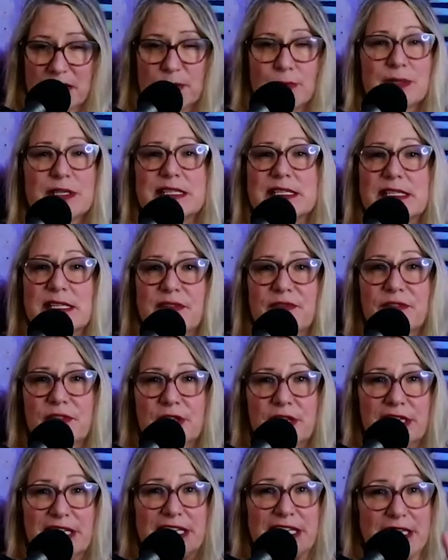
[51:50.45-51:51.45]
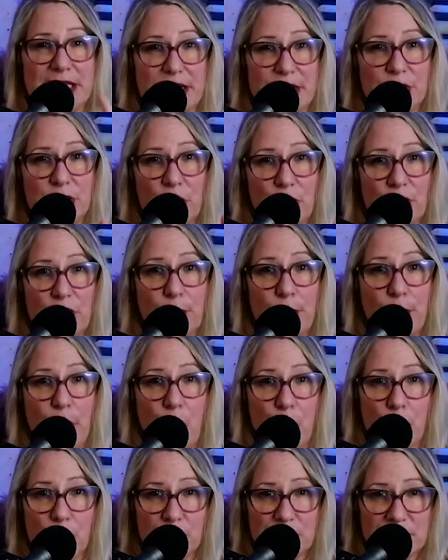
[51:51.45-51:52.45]
specifically yin yoga
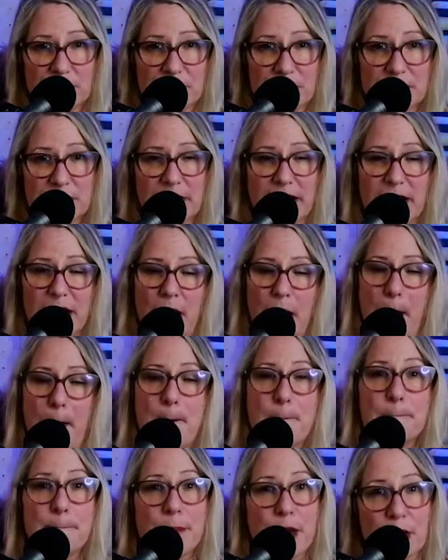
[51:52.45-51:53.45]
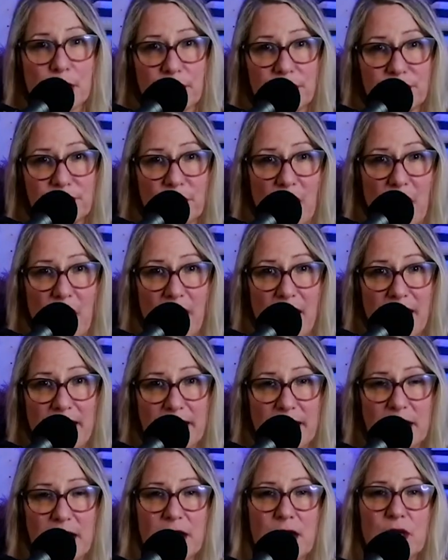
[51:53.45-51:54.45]
poses like butterfly,